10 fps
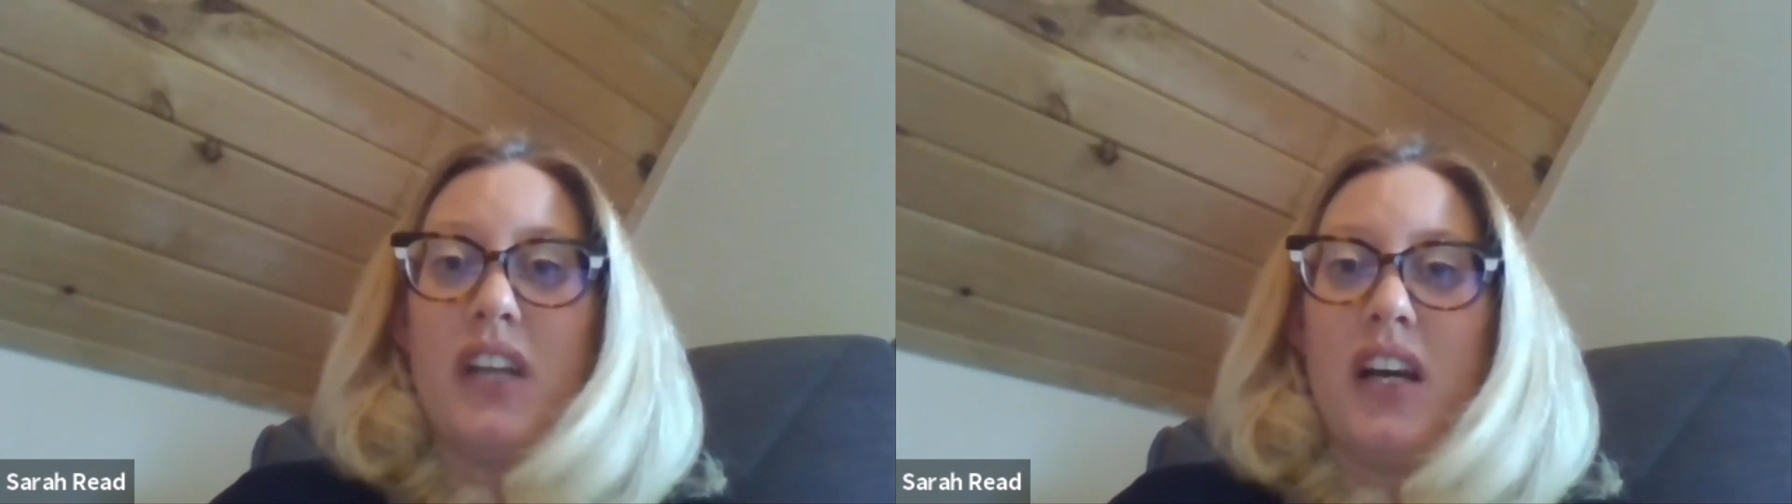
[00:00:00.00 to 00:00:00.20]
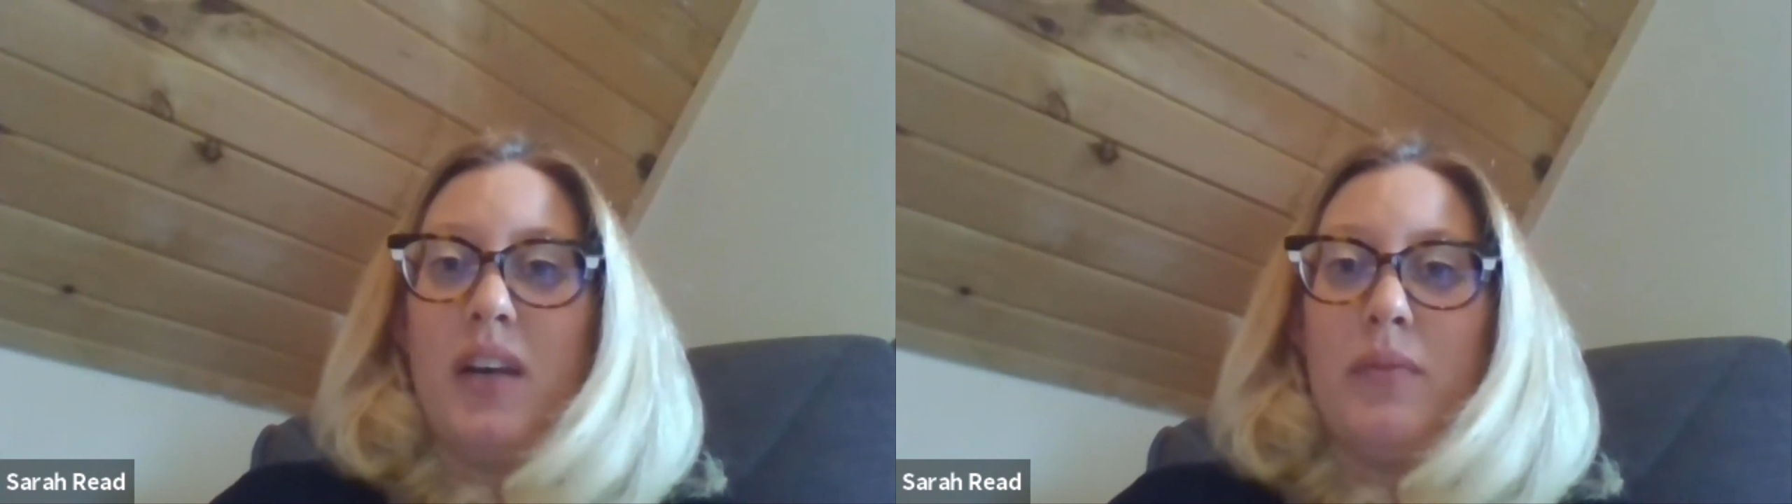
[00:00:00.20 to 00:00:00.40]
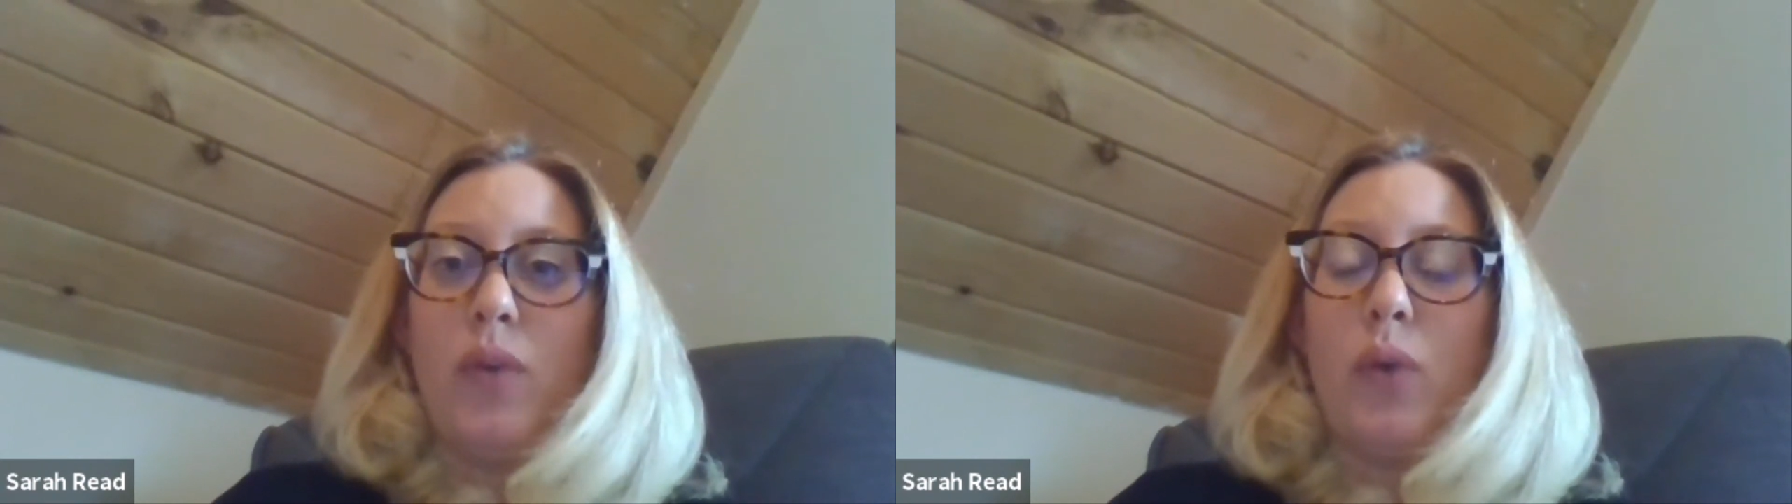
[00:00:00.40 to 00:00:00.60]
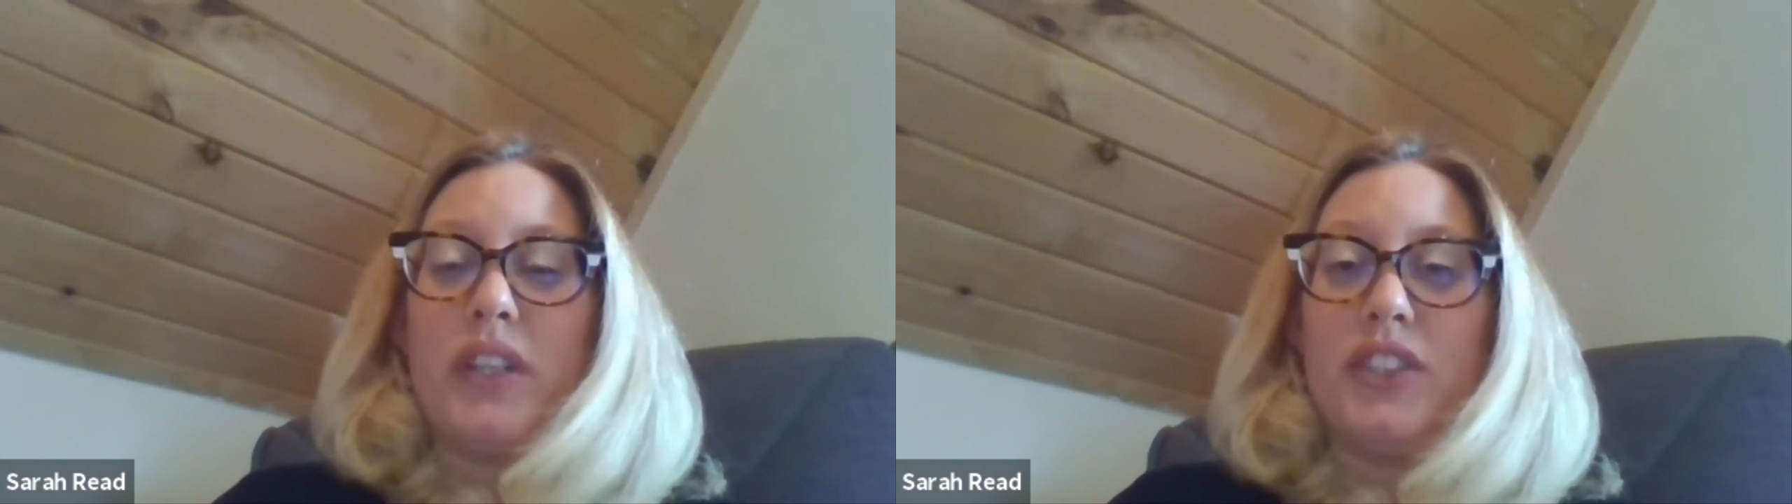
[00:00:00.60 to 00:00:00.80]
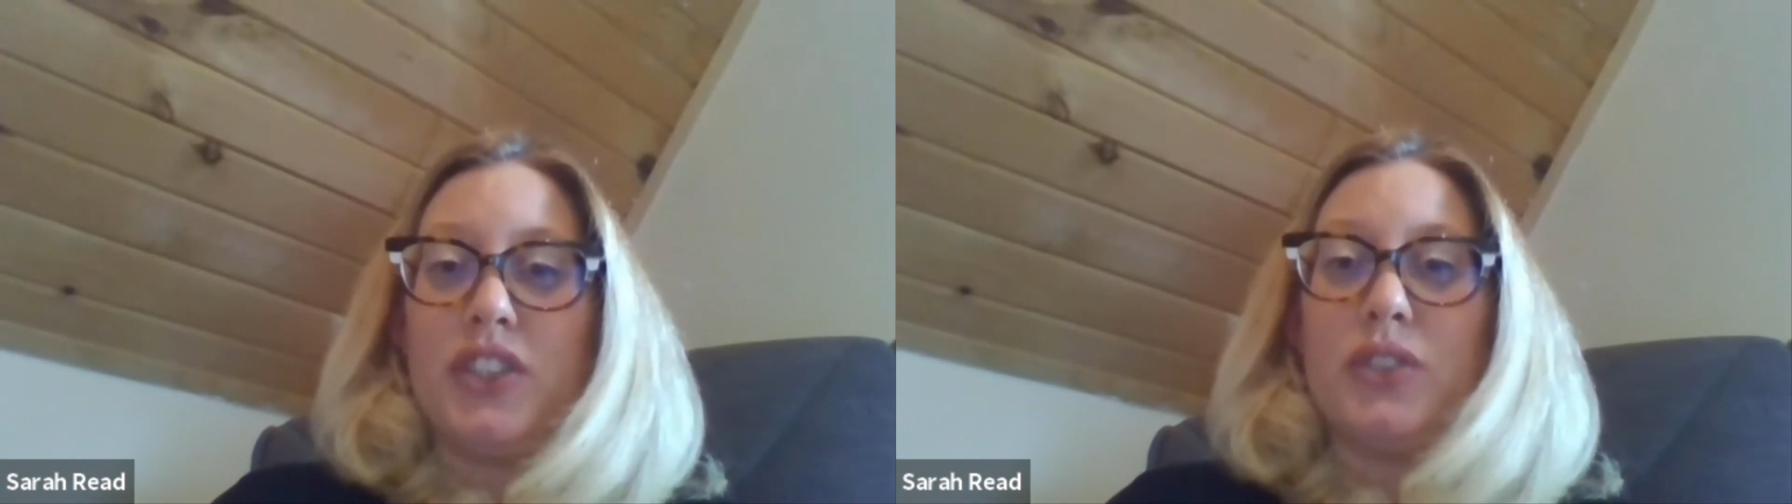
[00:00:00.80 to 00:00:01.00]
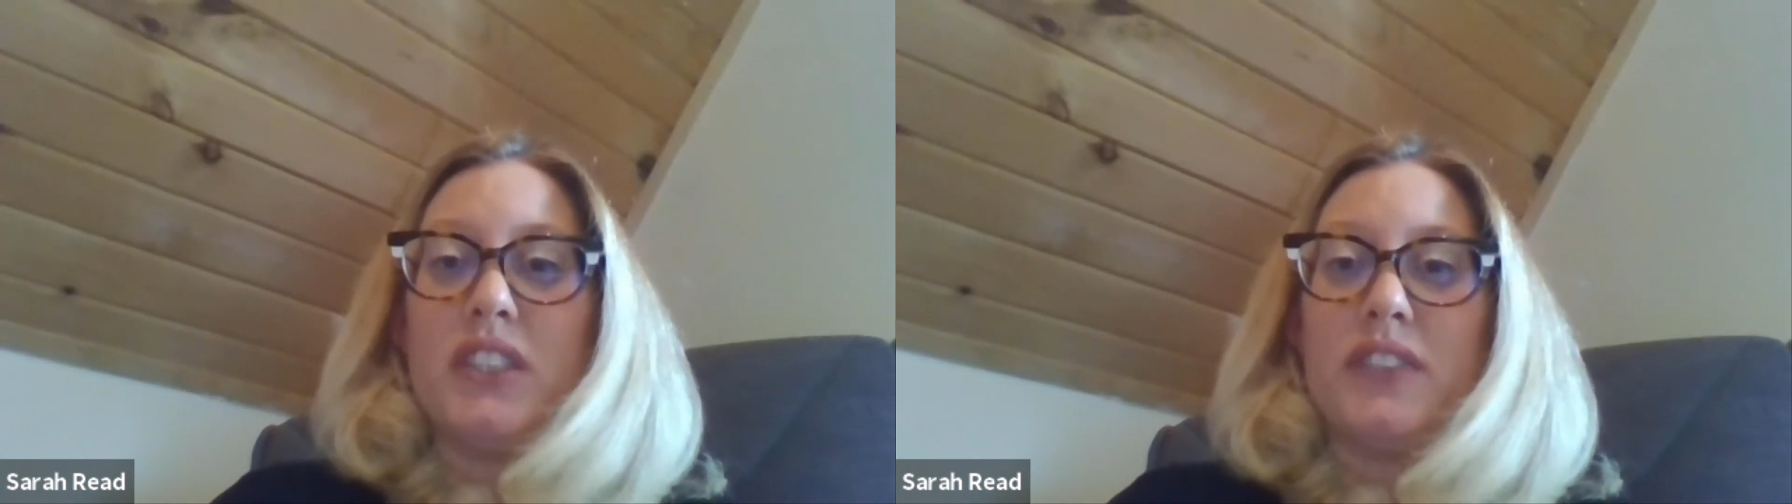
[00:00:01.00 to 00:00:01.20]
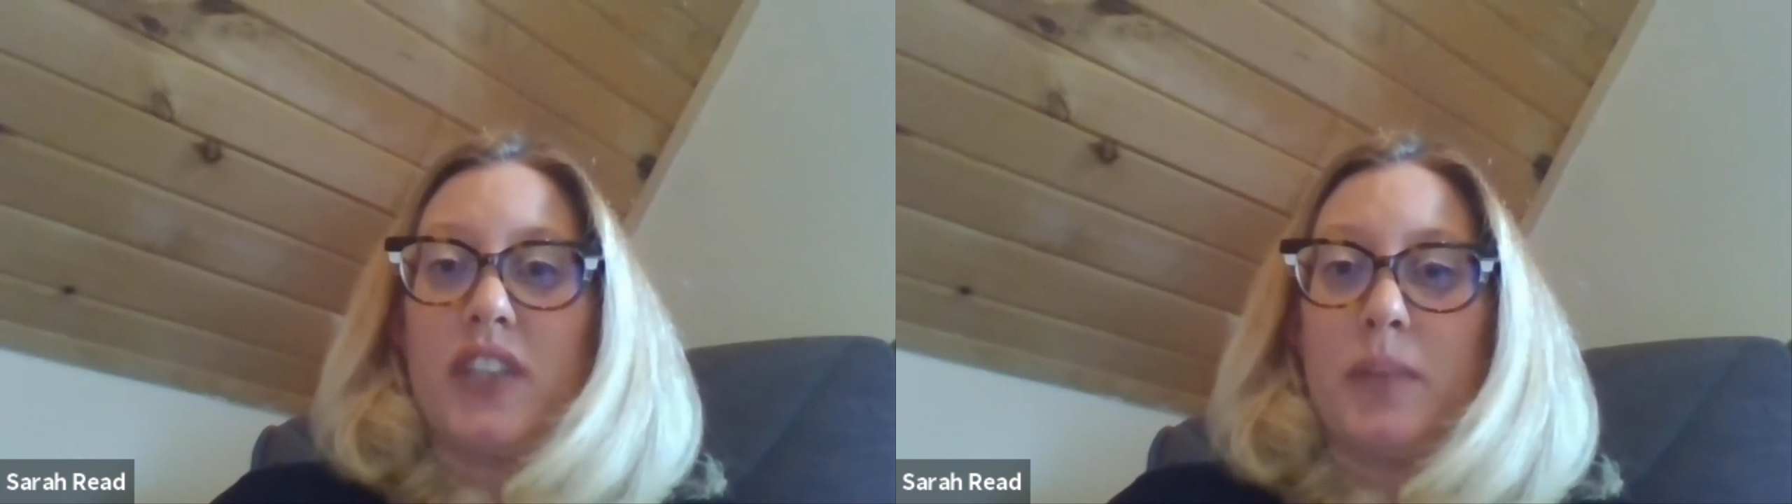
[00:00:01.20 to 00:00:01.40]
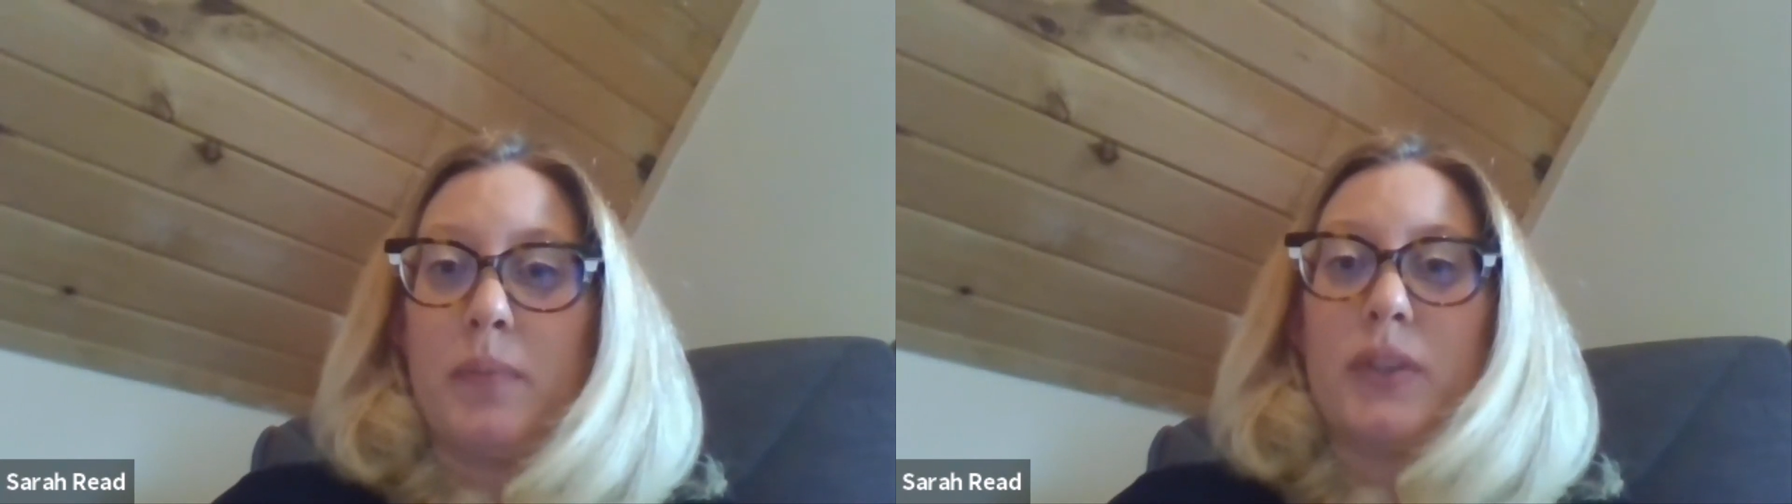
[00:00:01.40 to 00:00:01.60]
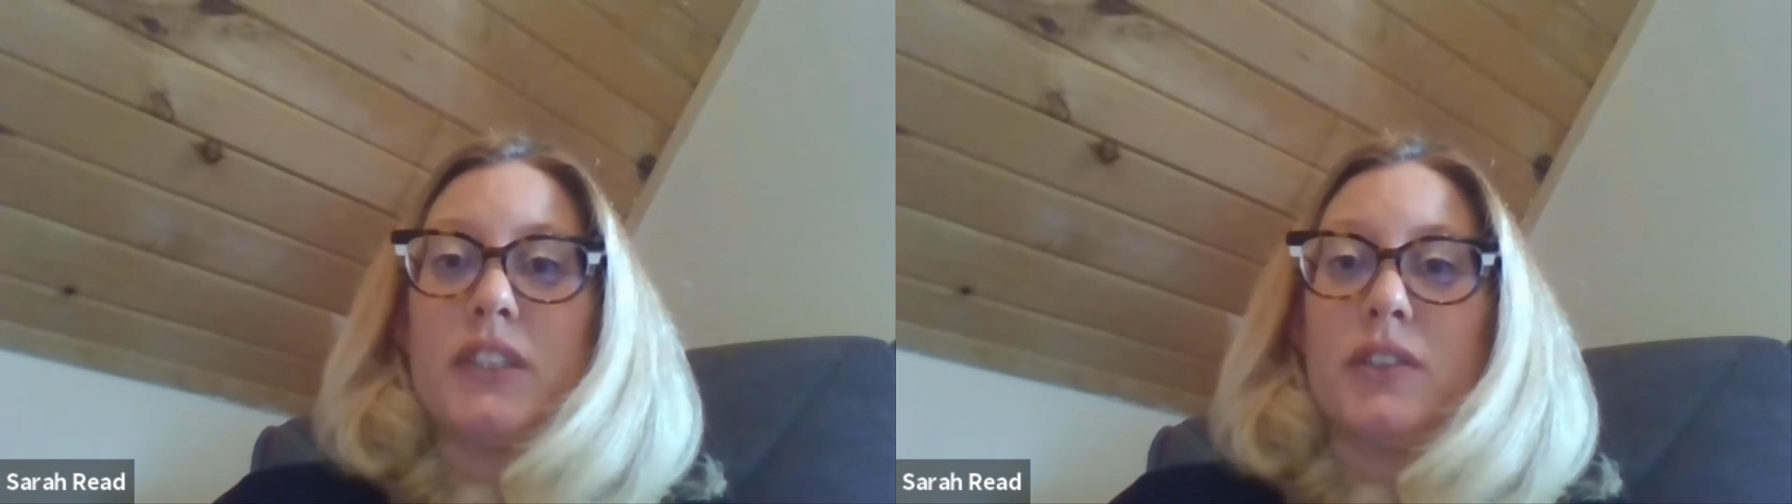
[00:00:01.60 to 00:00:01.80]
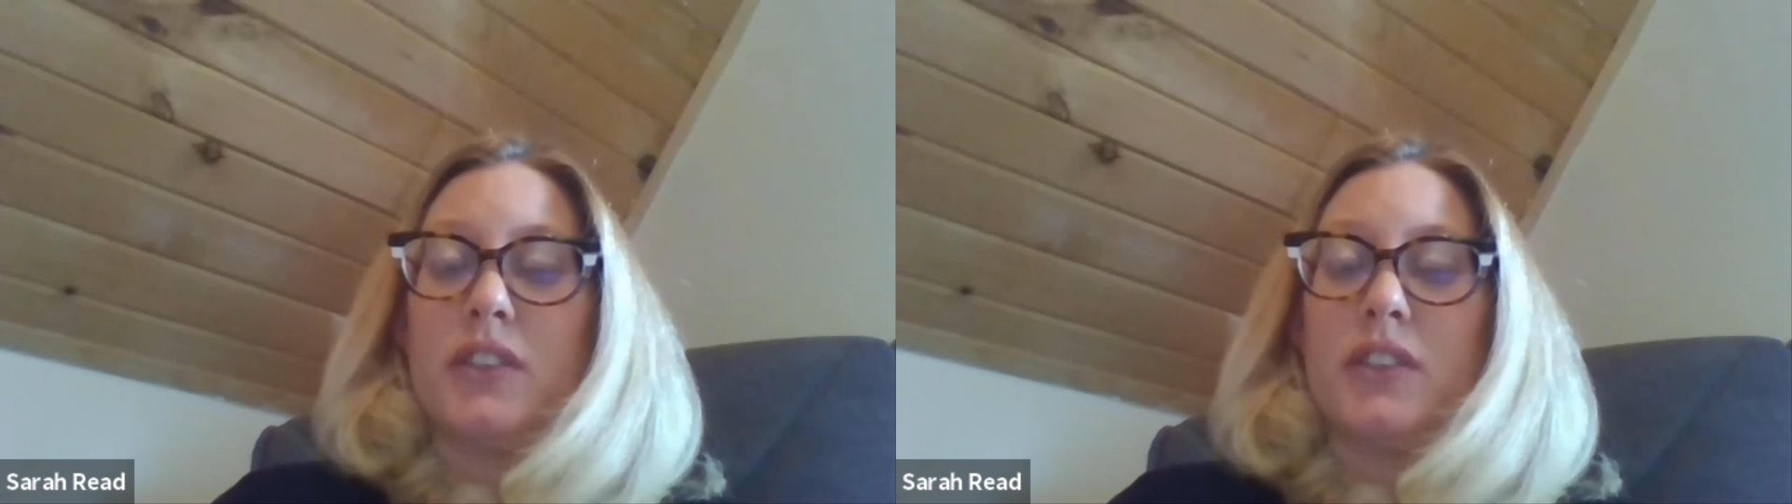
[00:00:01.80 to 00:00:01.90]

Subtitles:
What we do is very personal.